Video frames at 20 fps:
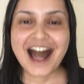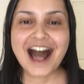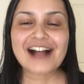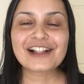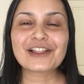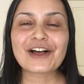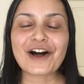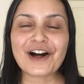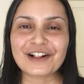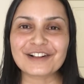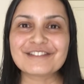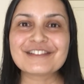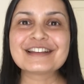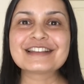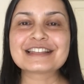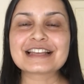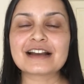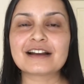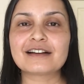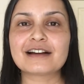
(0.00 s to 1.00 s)
I'll
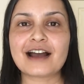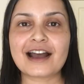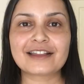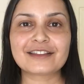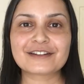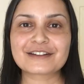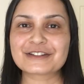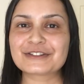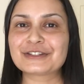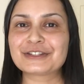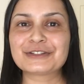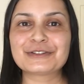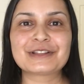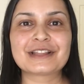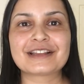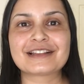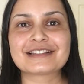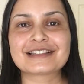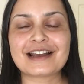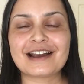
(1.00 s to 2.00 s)
always either do two
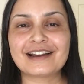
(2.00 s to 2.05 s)
things.